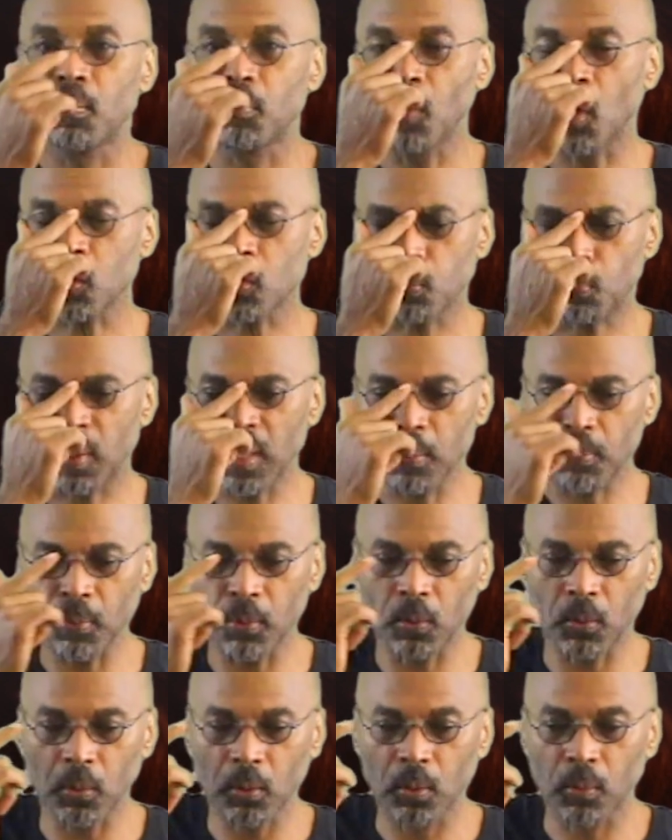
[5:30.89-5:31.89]
Most
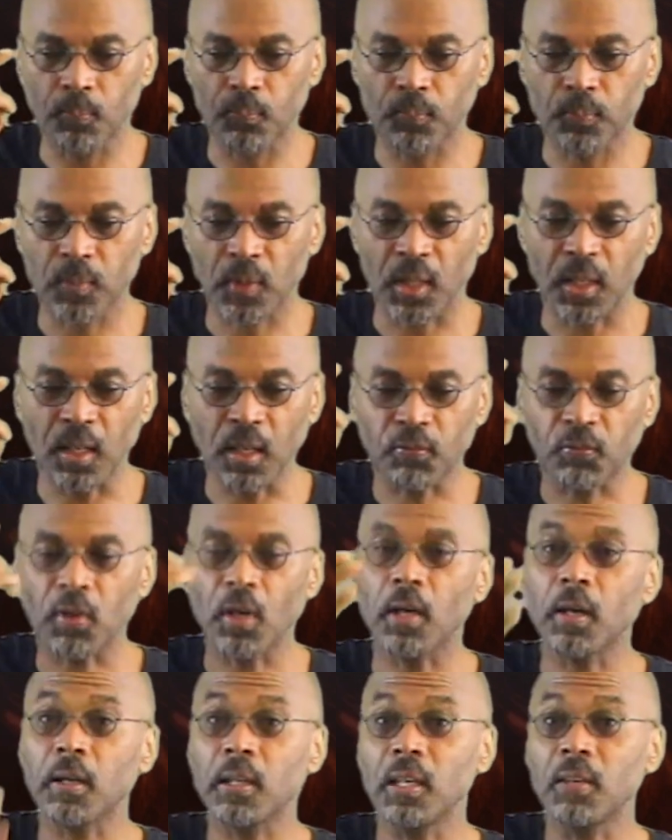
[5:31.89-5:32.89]
people, if
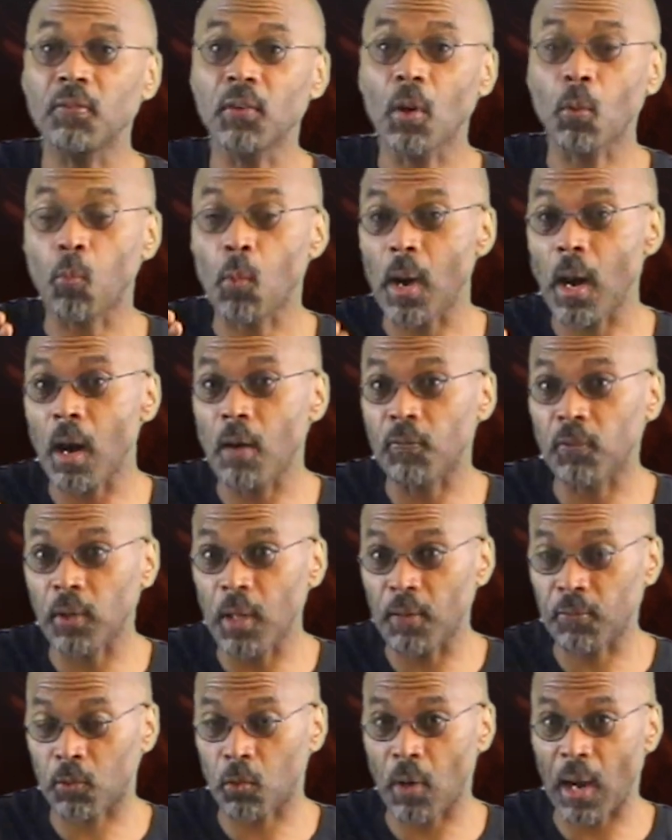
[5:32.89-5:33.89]
they're even aware of
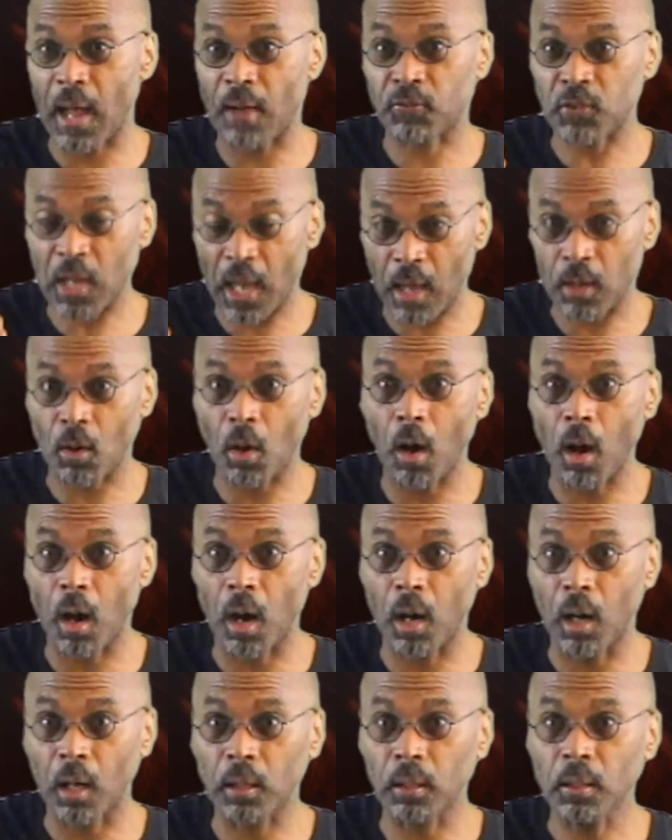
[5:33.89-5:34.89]
Lovecraft at
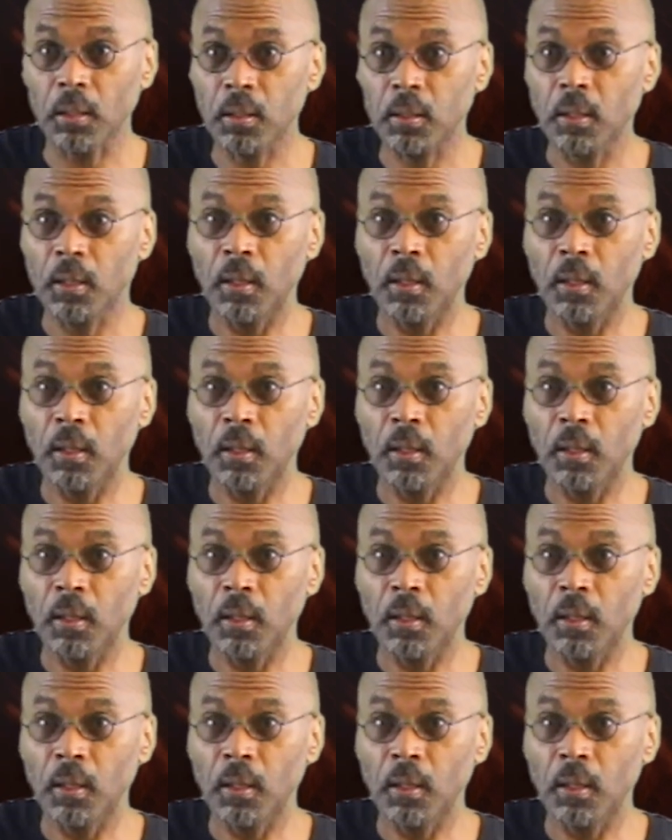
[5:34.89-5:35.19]
all,